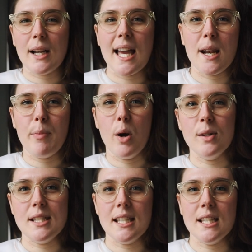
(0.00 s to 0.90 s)
what kind of
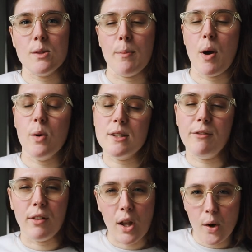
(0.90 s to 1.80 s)
poses, what pose
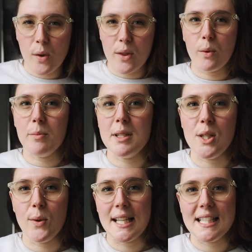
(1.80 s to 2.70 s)
flow that we'll be
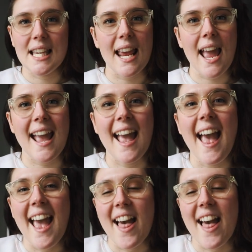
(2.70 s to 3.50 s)
doing today.